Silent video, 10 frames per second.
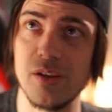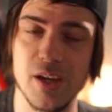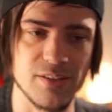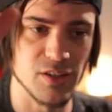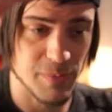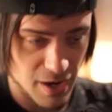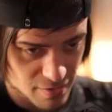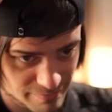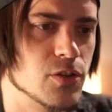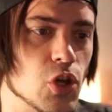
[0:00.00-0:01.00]
It doesn't
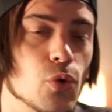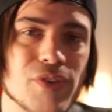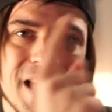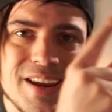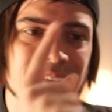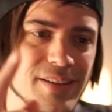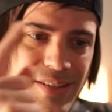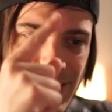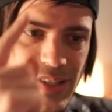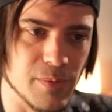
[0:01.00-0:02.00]
matter. So now you're going to
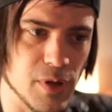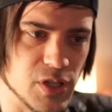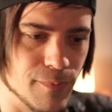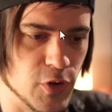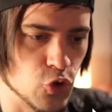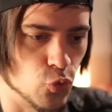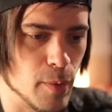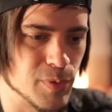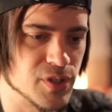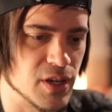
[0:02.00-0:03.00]
see some some visual
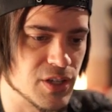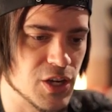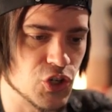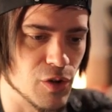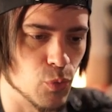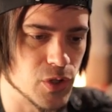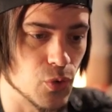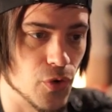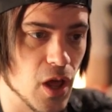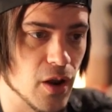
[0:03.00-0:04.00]
representation of what's
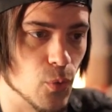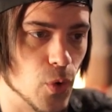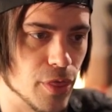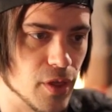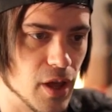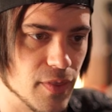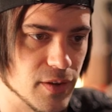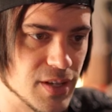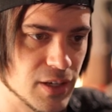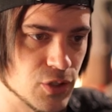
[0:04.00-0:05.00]
going on with uh, the
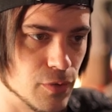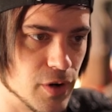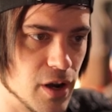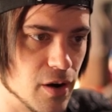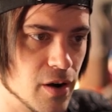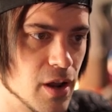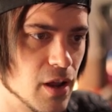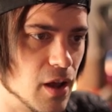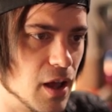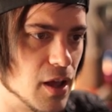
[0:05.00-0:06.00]
text over here,
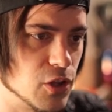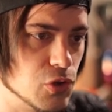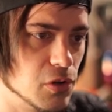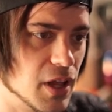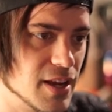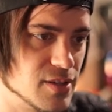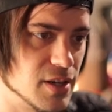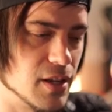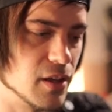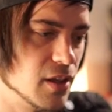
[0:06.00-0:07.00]
uh,
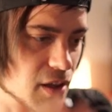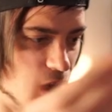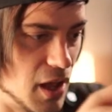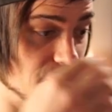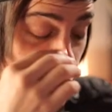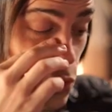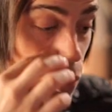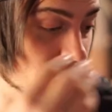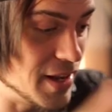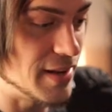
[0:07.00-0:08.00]
utilizing uh, the
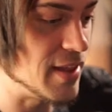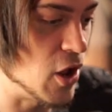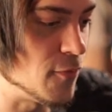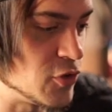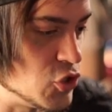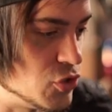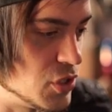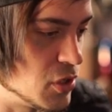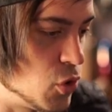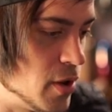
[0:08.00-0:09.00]
tool that, it, that offers you
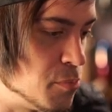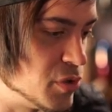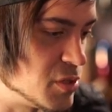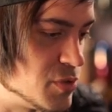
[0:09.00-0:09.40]
to go ahead and put some